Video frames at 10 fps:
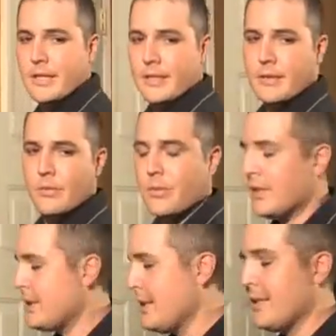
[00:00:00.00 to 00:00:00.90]
I didn't really
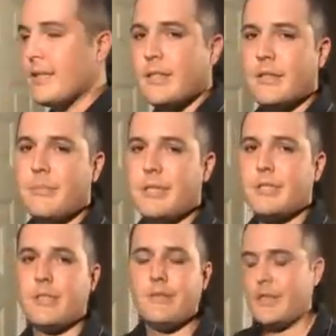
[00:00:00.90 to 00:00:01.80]
get a good
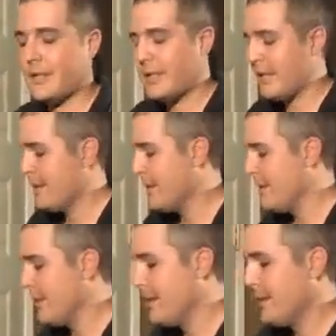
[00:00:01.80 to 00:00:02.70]
picture
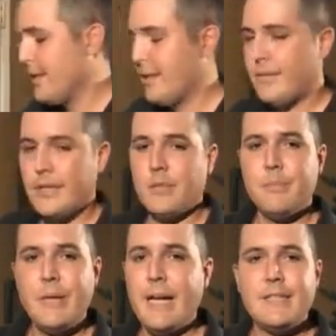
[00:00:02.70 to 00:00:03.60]
of their
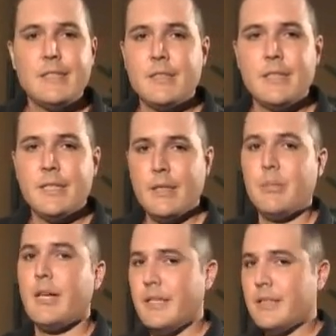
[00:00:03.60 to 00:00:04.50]
badges or anything,
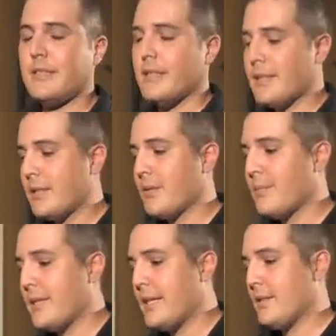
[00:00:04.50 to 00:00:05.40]
but I did see that there were
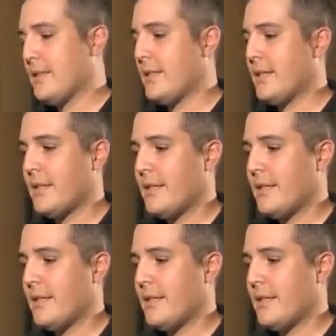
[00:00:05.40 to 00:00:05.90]
men outside.